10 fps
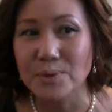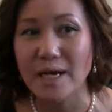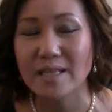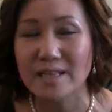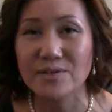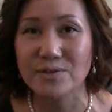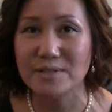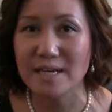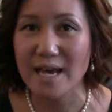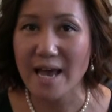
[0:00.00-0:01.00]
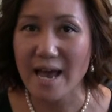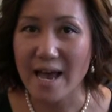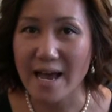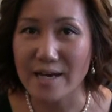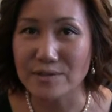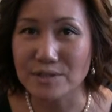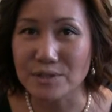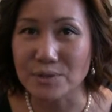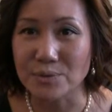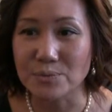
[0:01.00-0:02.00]
I learned how
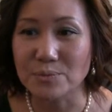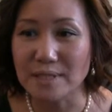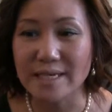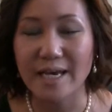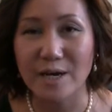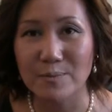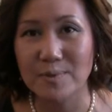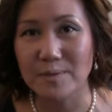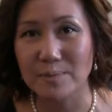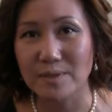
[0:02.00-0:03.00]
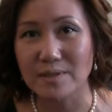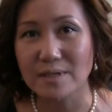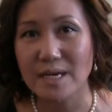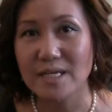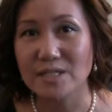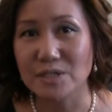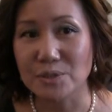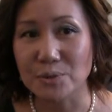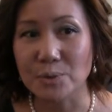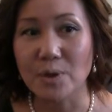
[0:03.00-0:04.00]
to really help people
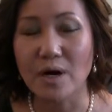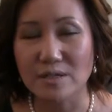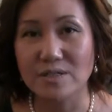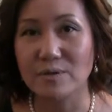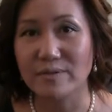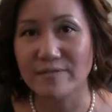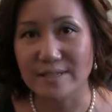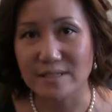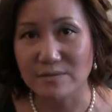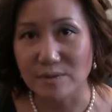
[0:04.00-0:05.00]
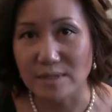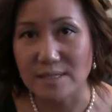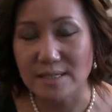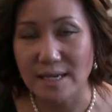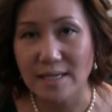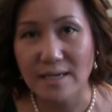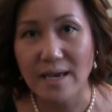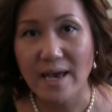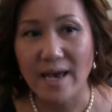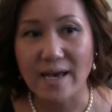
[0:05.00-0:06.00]
to also invest in real estate,
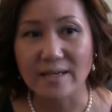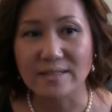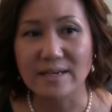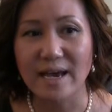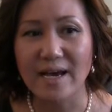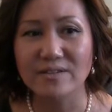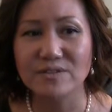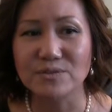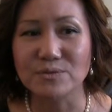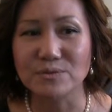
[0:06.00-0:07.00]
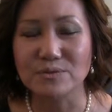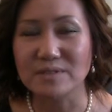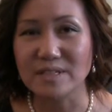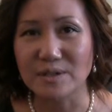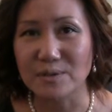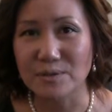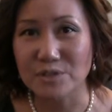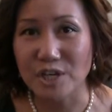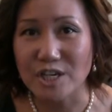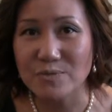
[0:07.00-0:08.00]
and how to
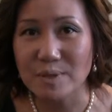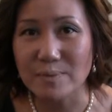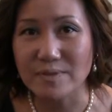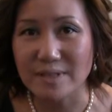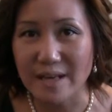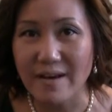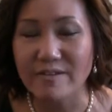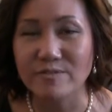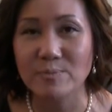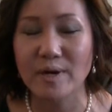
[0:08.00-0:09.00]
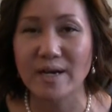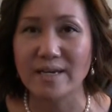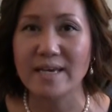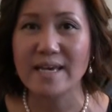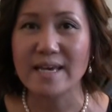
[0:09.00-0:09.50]
change people's lives by